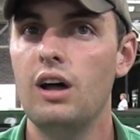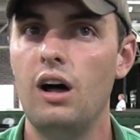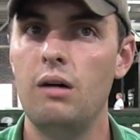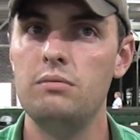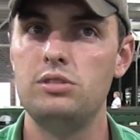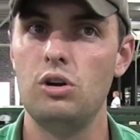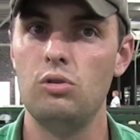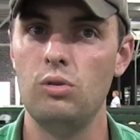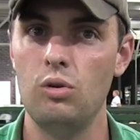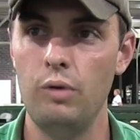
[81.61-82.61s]

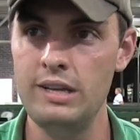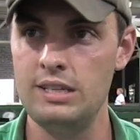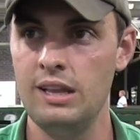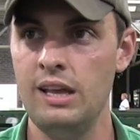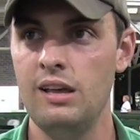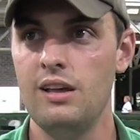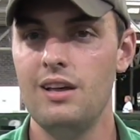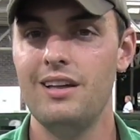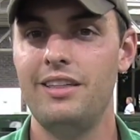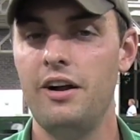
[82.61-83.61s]
So recently
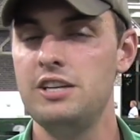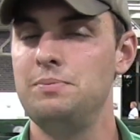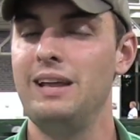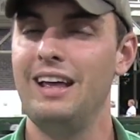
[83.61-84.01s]
there has been